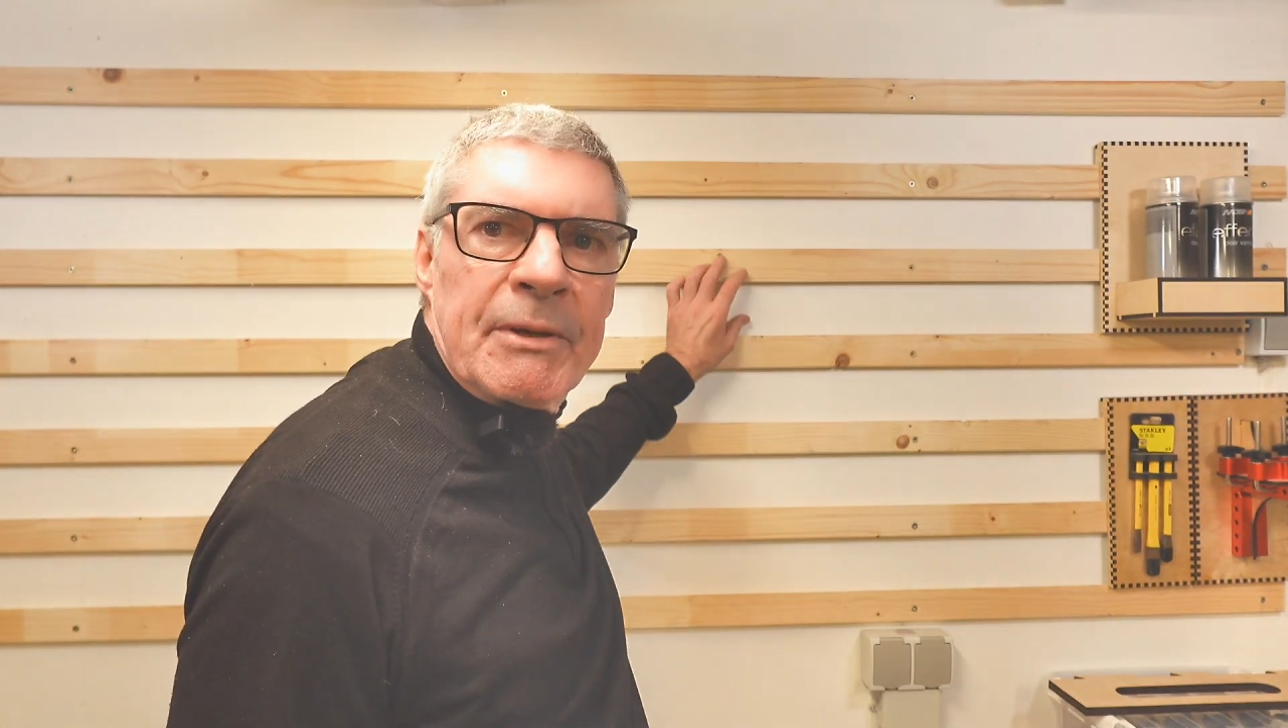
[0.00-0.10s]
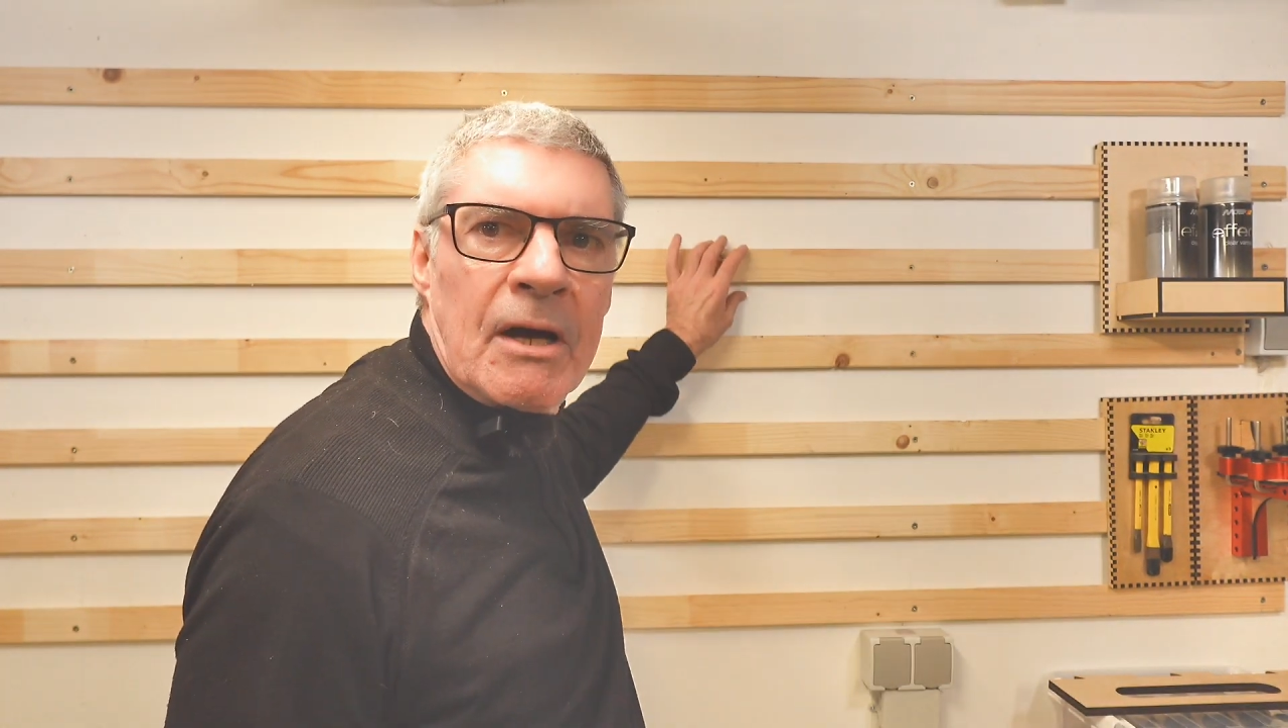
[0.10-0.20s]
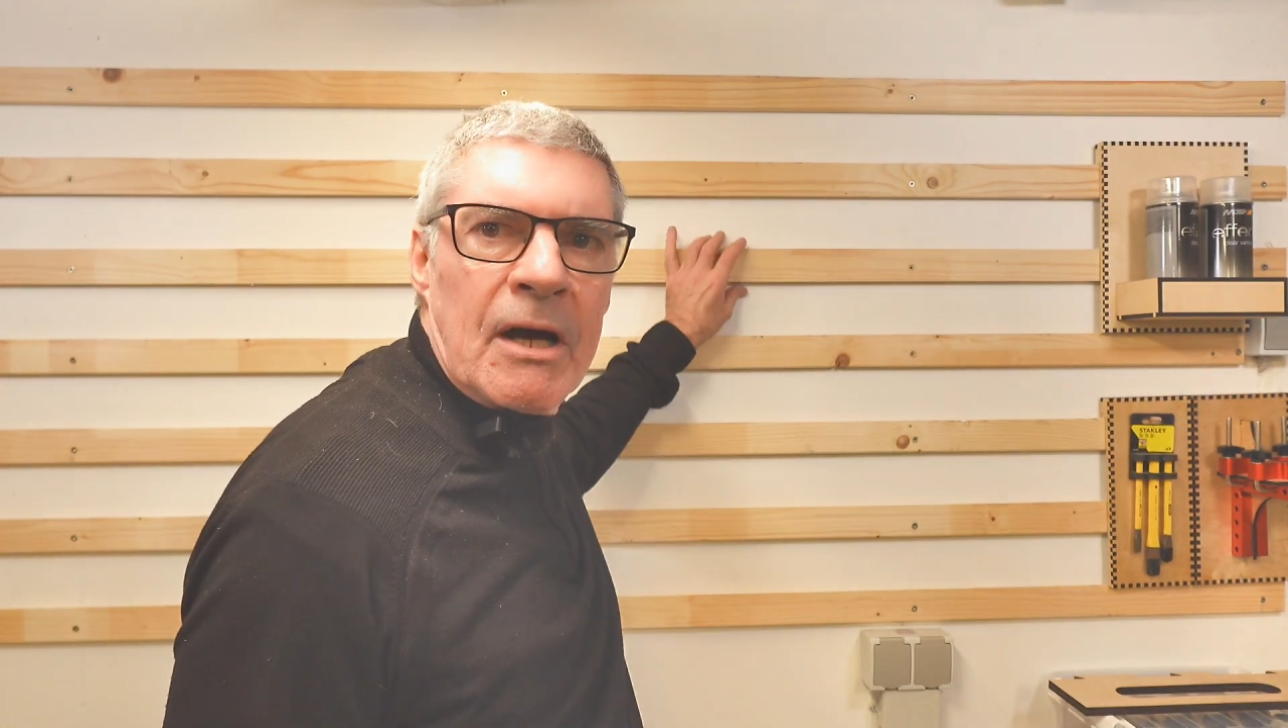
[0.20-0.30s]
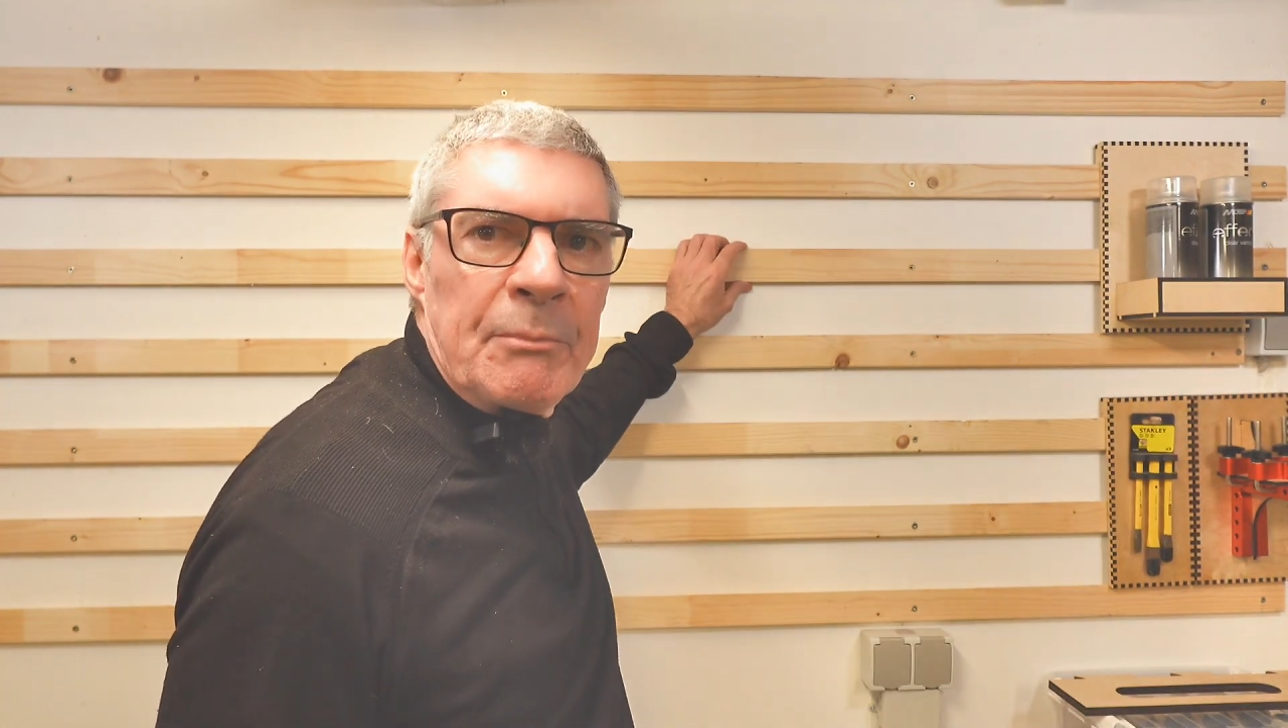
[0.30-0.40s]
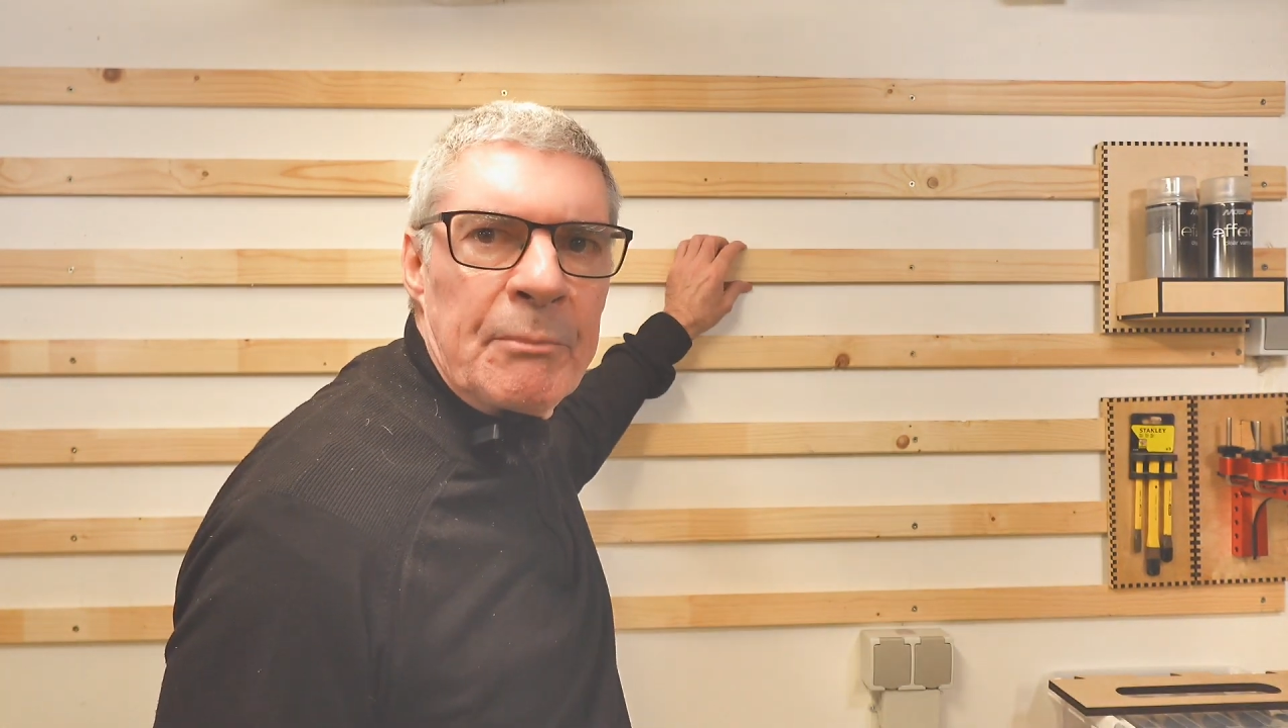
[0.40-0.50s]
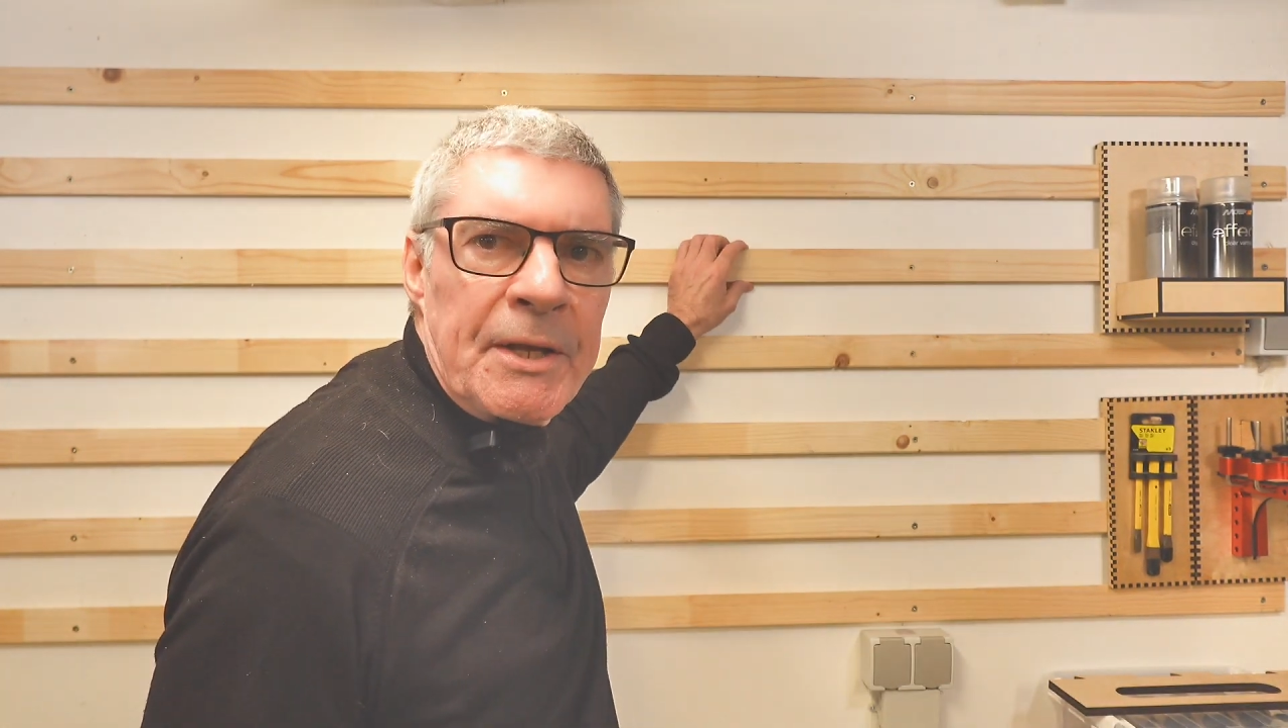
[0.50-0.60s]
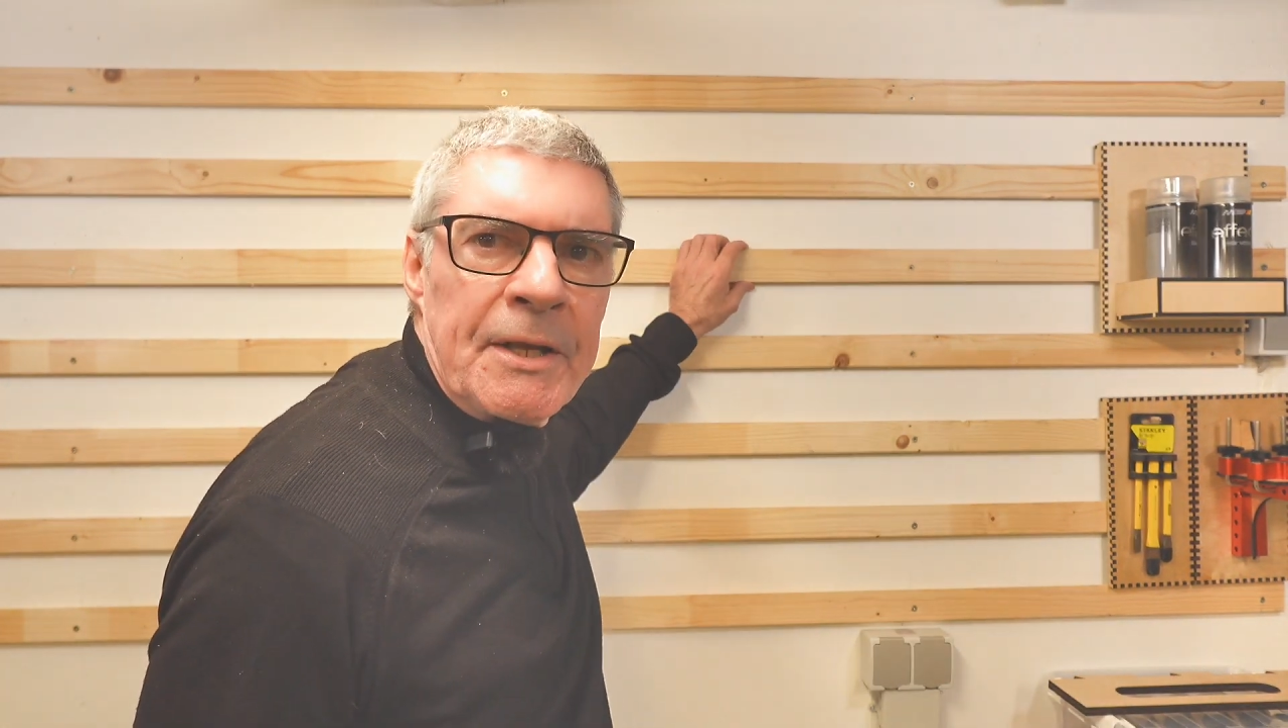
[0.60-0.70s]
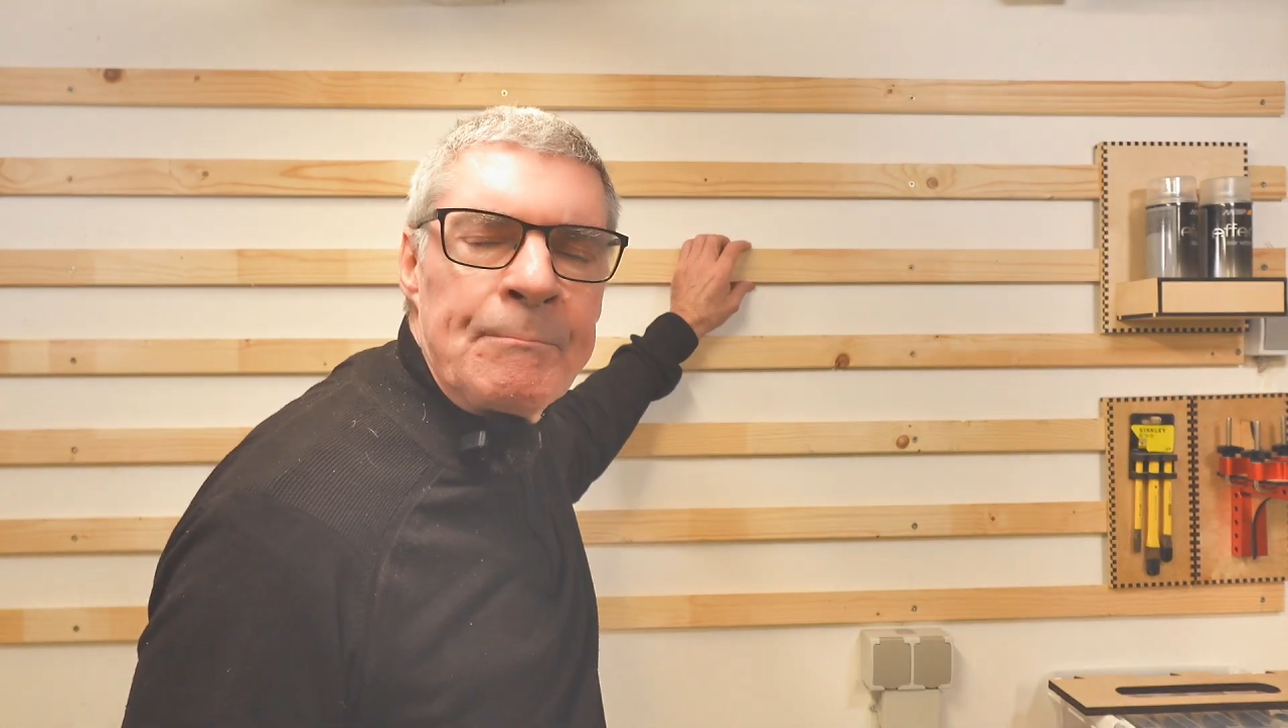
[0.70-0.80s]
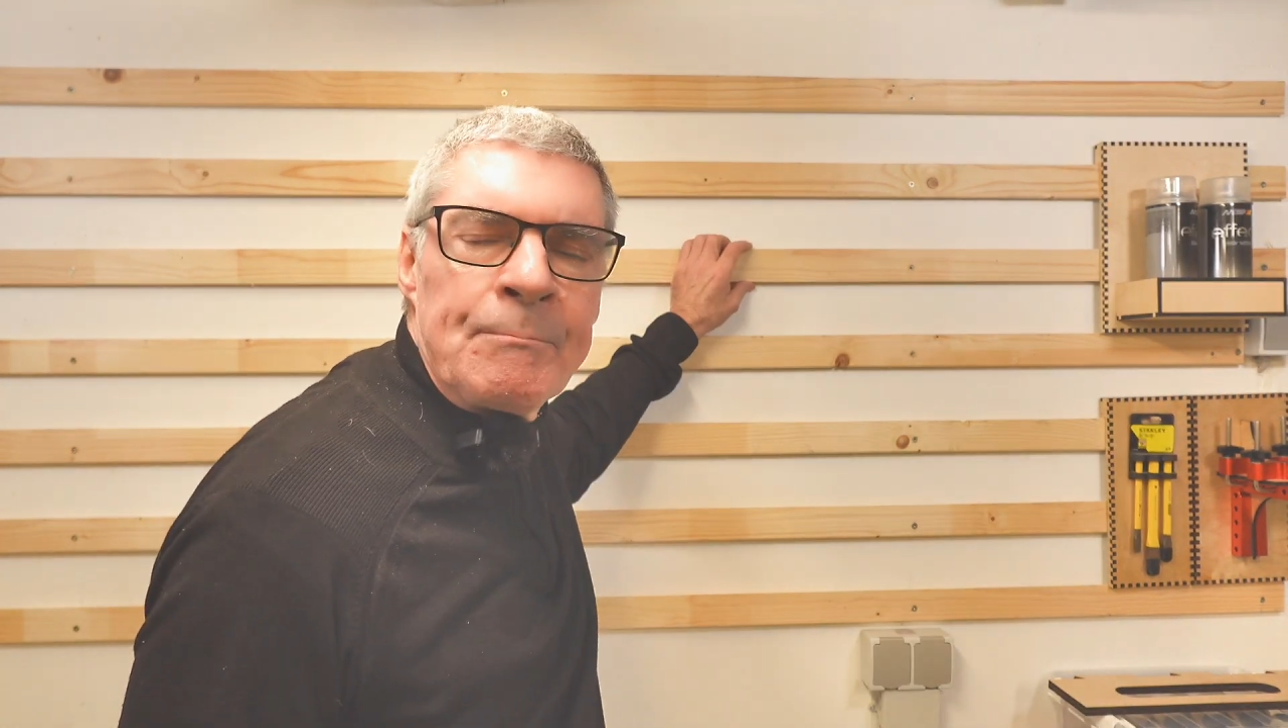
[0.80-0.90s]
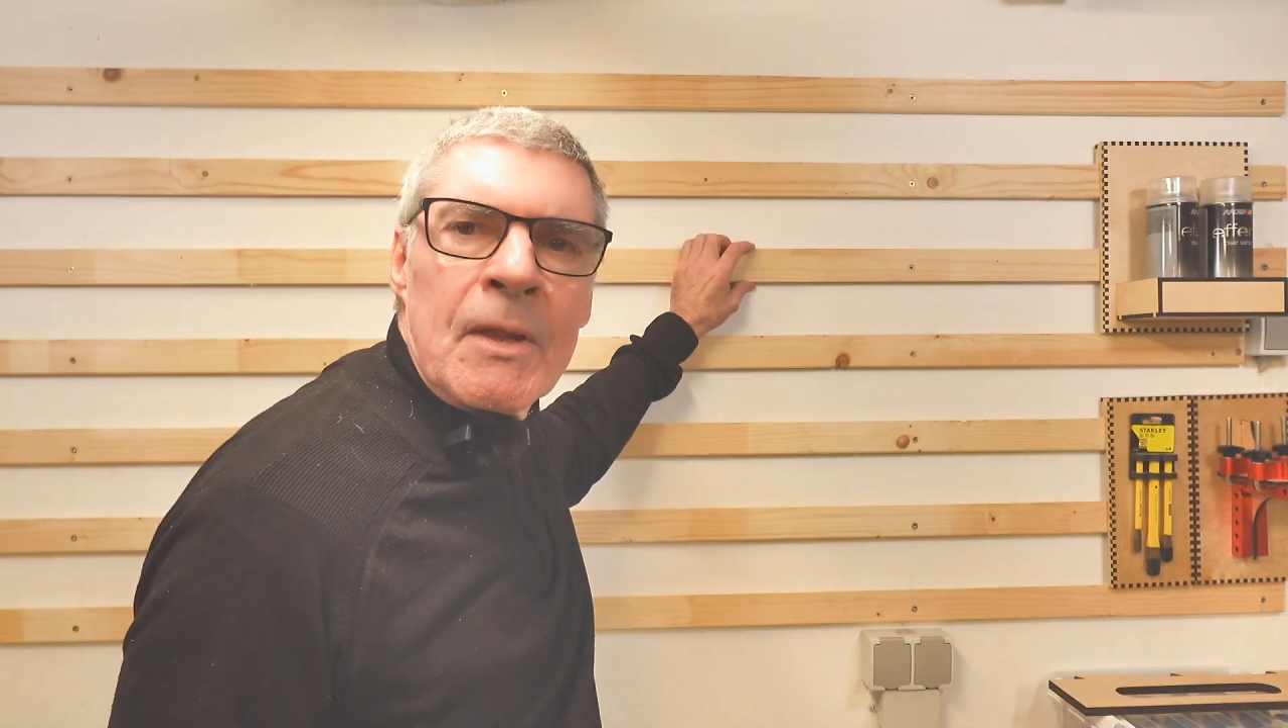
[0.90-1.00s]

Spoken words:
behind me